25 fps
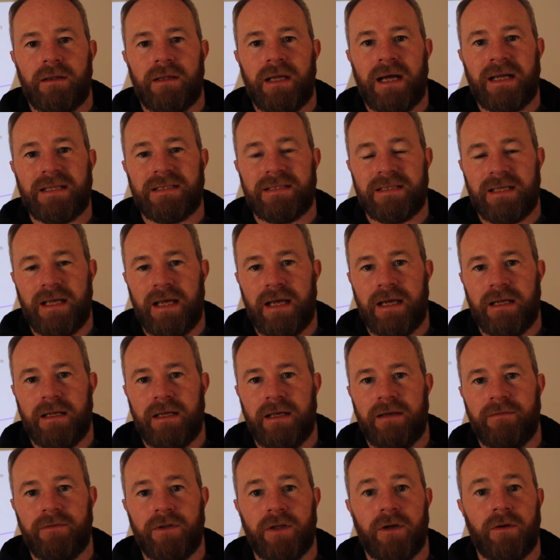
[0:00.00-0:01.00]
That said,
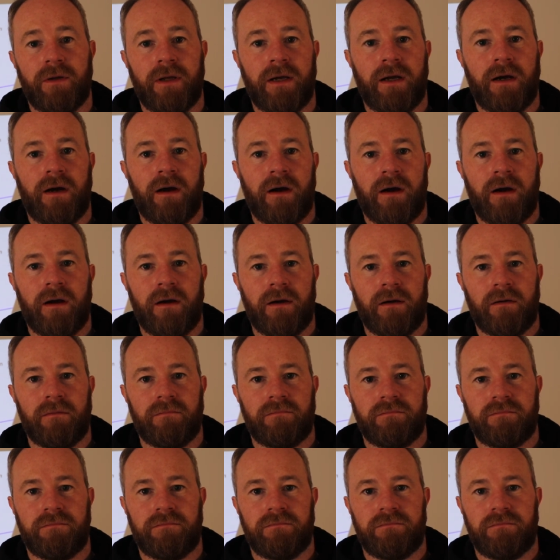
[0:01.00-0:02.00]
even though they are
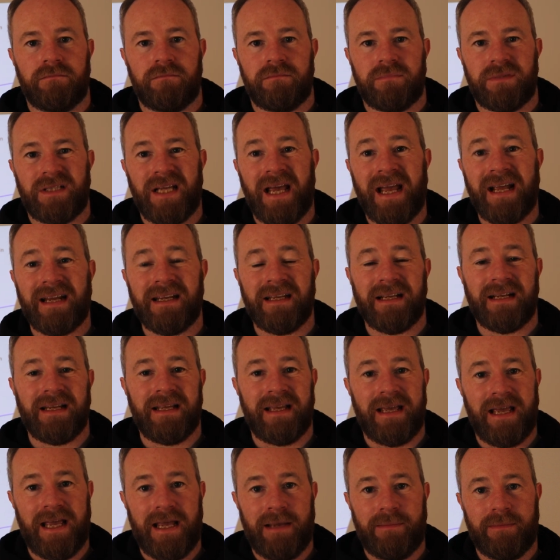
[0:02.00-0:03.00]

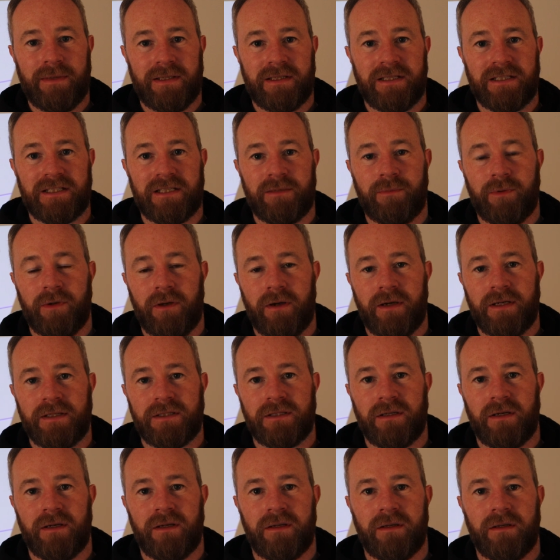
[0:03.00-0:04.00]
technically aimed at the supply
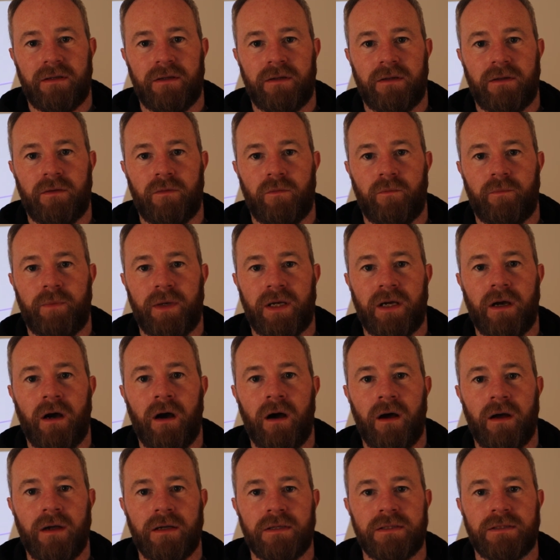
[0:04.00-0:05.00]
side,
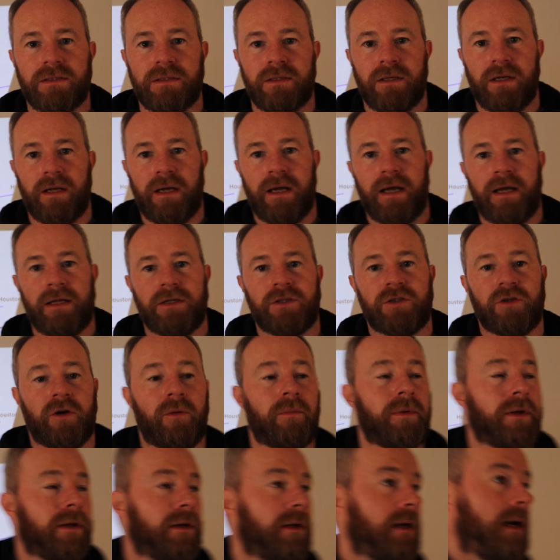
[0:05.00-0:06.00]
because
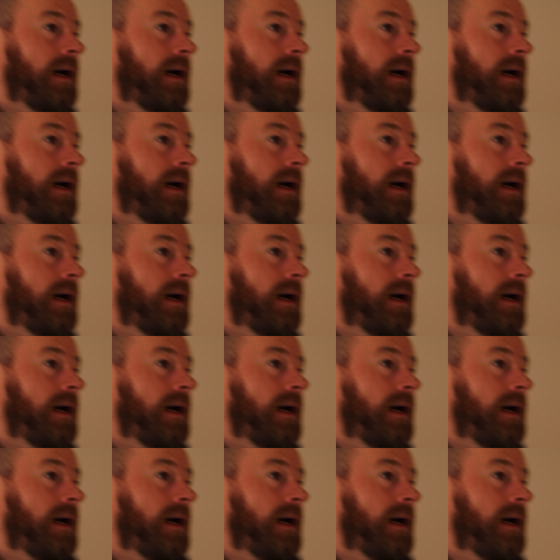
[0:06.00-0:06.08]
Dublin